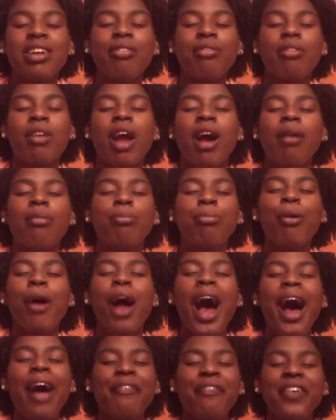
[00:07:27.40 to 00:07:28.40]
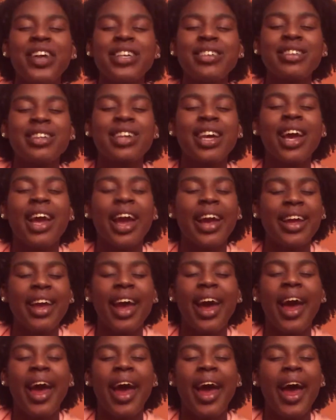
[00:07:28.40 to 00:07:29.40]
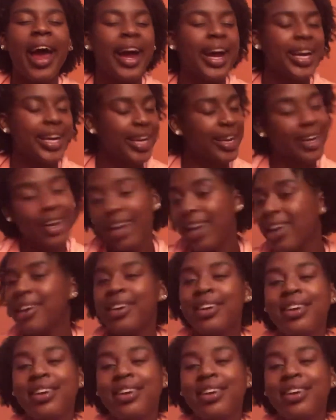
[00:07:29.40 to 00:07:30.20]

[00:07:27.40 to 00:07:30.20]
if your breath is kicking.